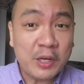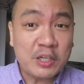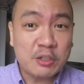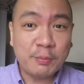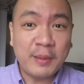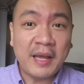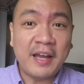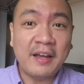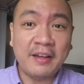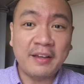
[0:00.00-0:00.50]

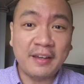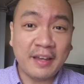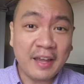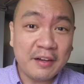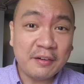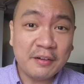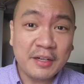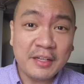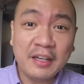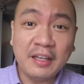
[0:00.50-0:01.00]
which bank
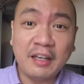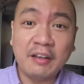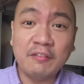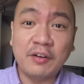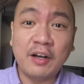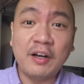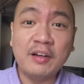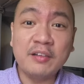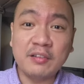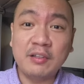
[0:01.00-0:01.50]
can really
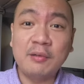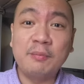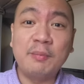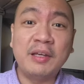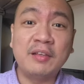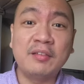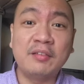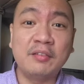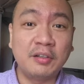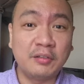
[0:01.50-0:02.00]
give us the
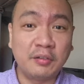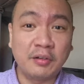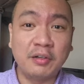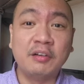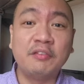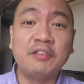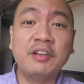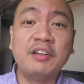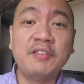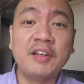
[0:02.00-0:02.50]
best
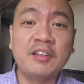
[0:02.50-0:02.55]
return of